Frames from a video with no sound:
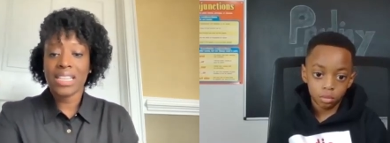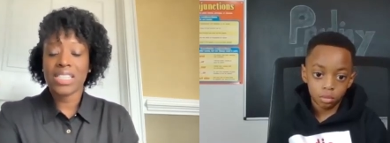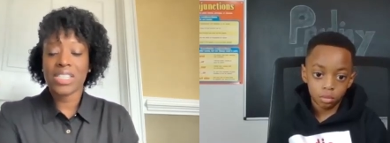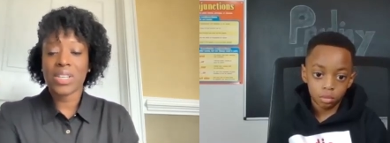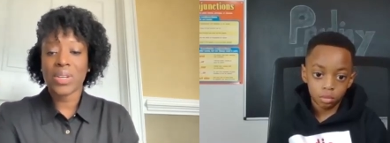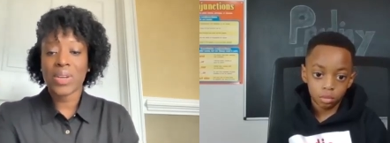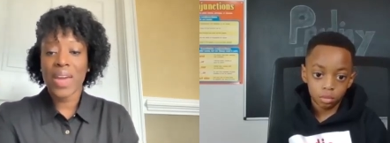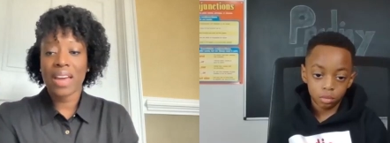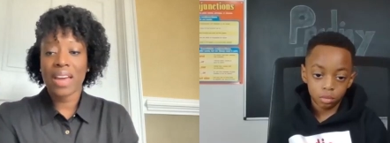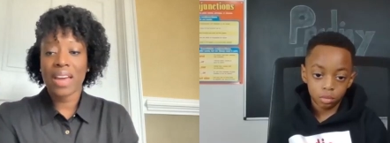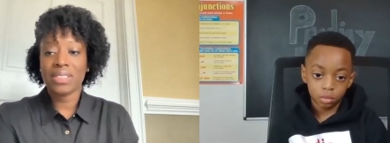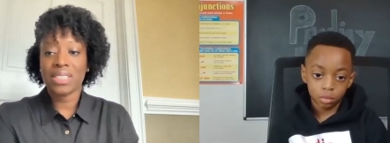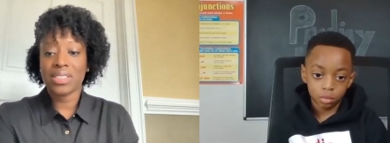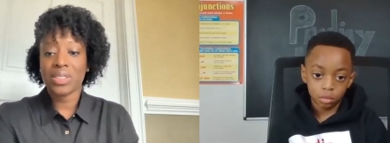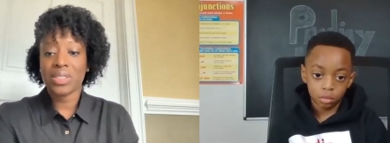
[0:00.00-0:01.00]
Speaker 1: so you
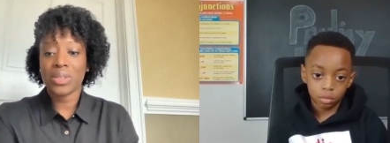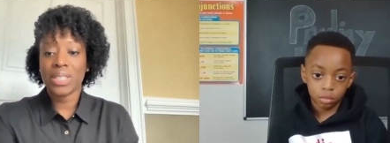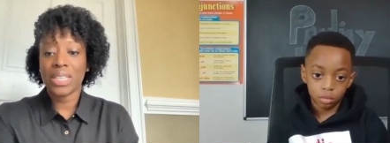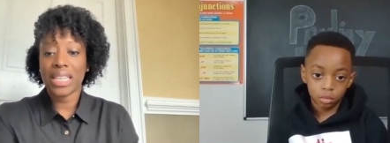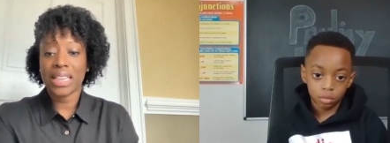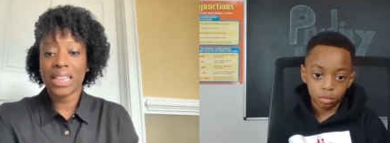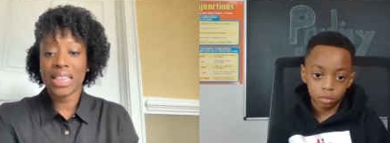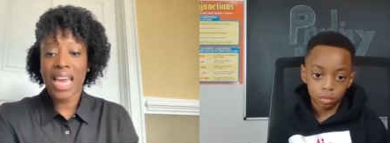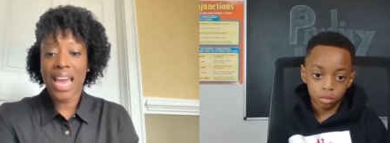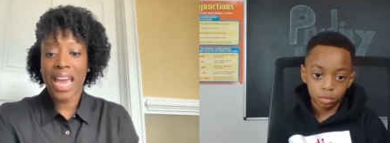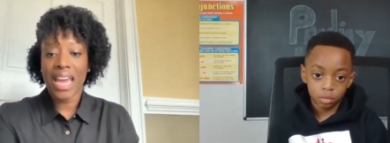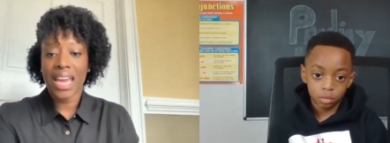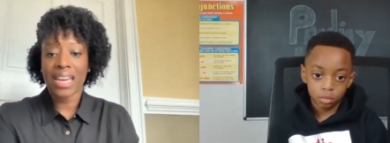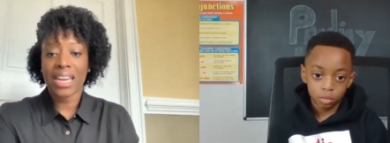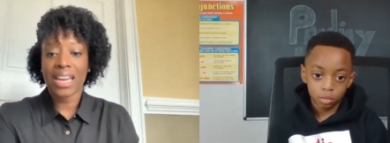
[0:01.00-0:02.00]
have to get
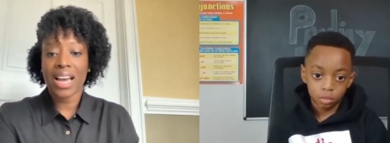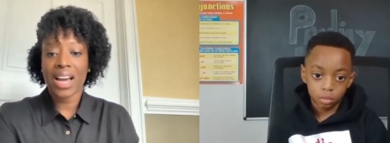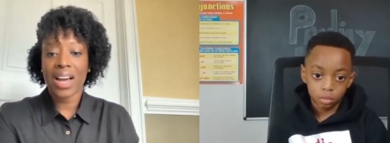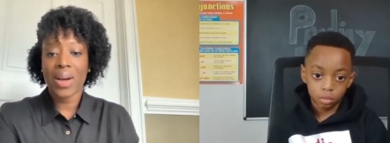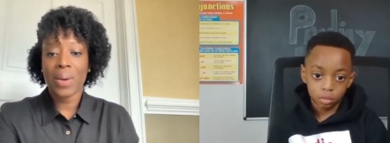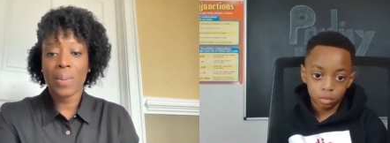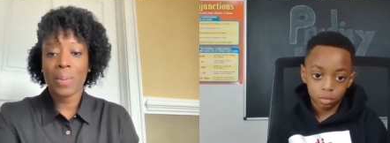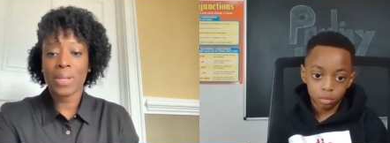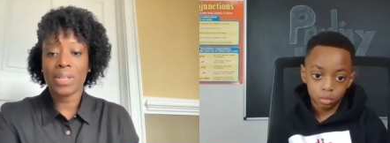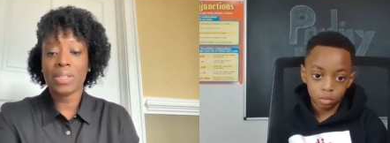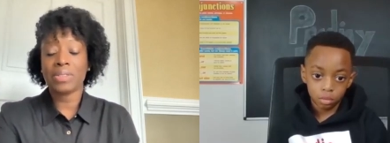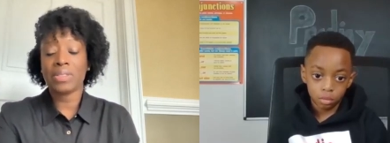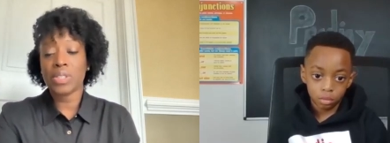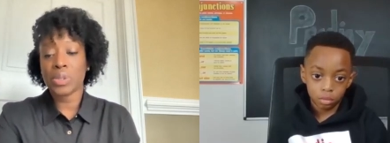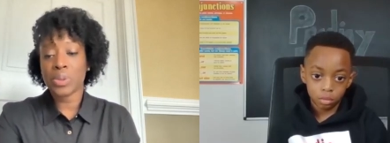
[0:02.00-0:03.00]
that um, and
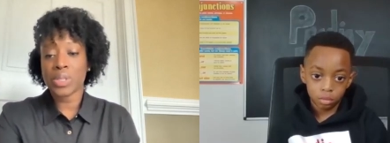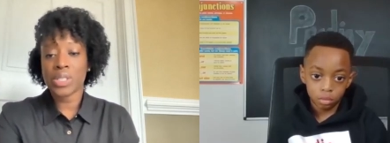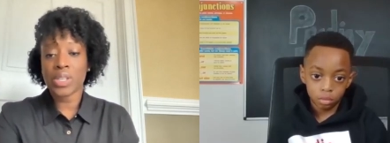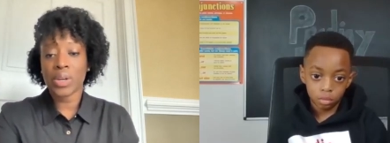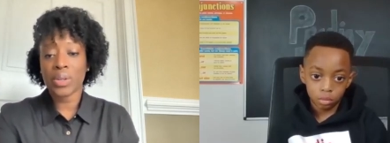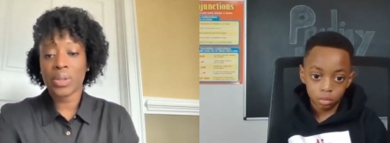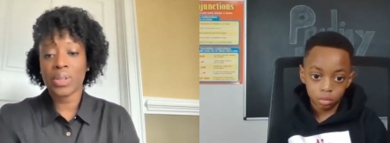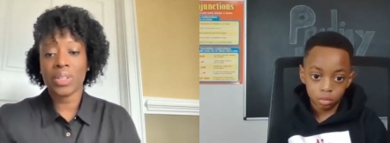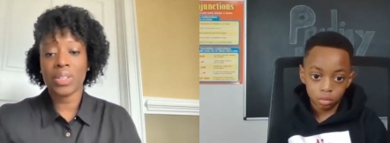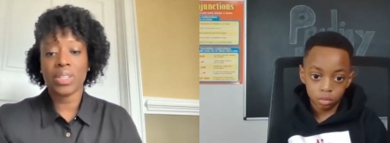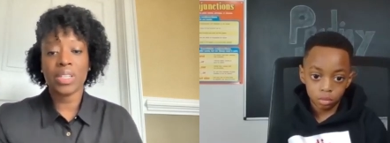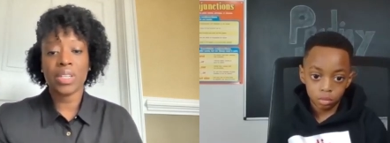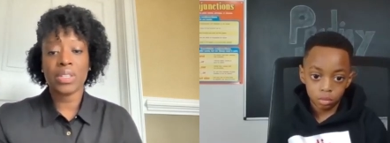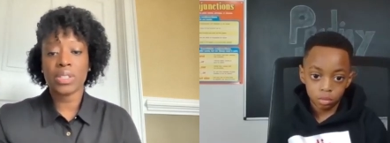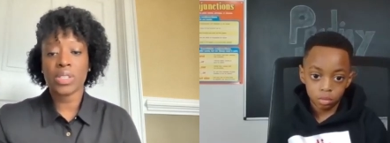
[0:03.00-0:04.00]
you have to do a
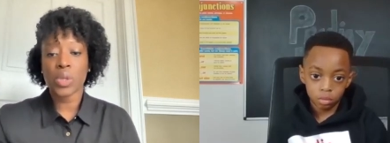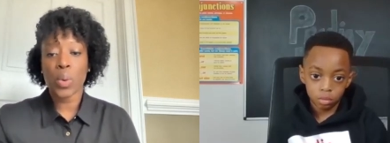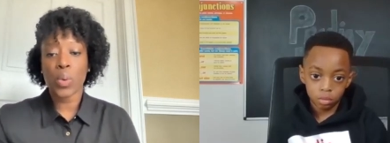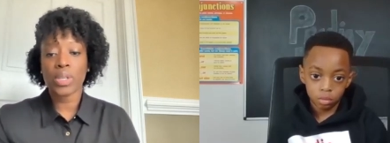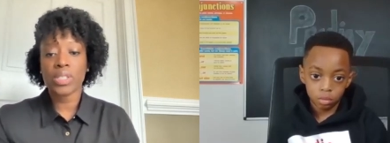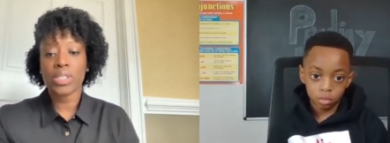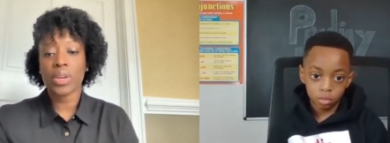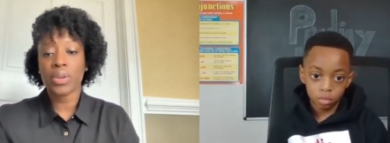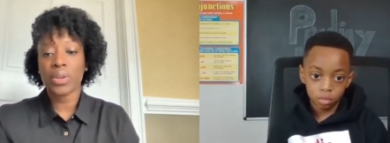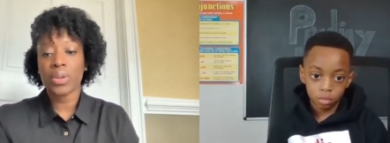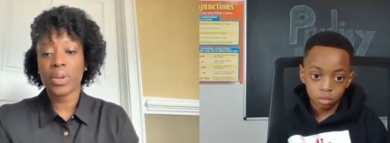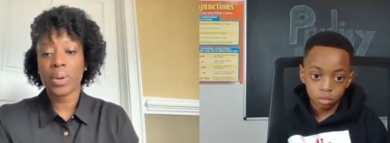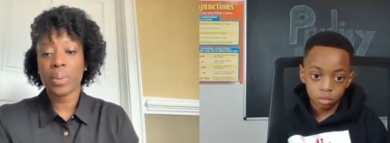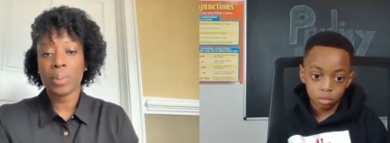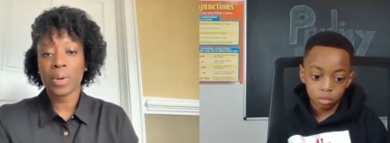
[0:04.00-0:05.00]
certain you know score a
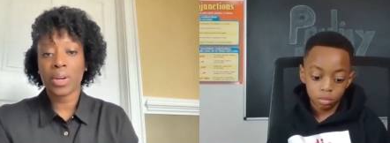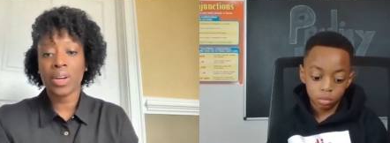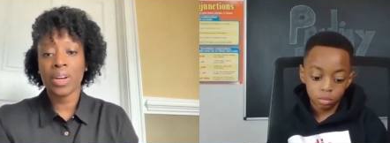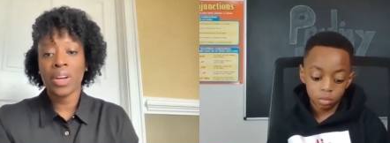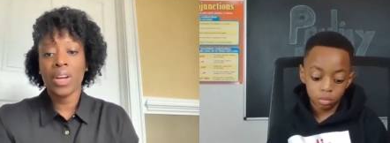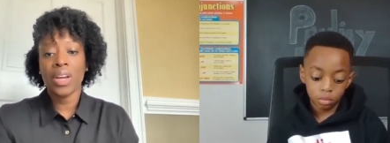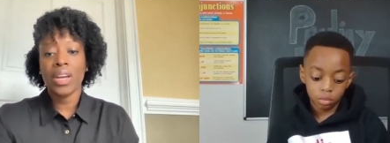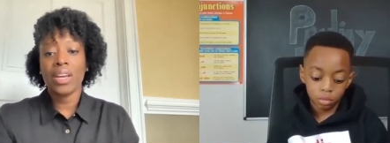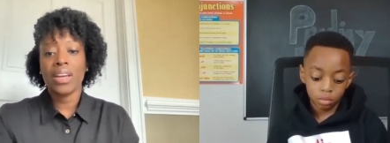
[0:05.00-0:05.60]
certain number